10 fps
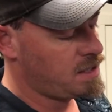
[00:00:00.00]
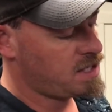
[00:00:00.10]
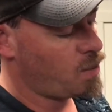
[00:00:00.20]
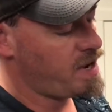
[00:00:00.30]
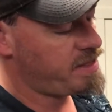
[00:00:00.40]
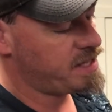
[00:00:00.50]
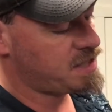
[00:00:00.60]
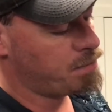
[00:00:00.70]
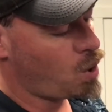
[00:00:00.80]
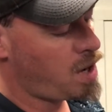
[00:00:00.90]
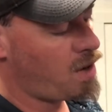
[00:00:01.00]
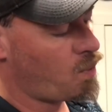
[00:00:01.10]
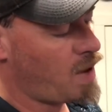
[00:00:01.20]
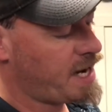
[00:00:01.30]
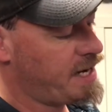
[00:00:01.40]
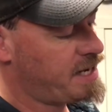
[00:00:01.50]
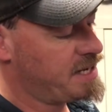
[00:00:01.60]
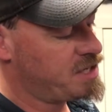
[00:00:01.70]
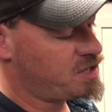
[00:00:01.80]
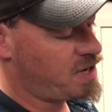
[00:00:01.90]
So with its more rugged
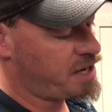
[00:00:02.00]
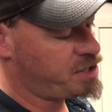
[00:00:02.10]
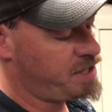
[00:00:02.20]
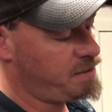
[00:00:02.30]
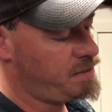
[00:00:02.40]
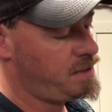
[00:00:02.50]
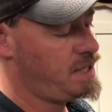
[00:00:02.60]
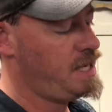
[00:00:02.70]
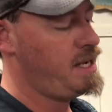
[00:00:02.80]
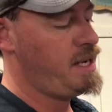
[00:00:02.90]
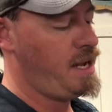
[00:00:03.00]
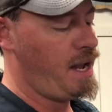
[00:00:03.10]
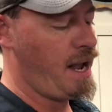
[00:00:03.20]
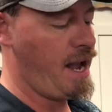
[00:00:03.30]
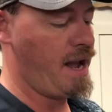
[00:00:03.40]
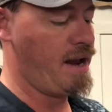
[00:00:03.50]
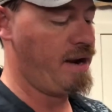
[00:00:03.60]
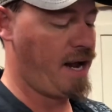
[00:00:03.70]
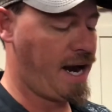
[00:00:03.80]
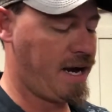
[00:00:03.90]
construction and
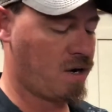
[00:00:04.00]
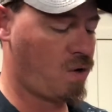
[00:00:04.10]
higher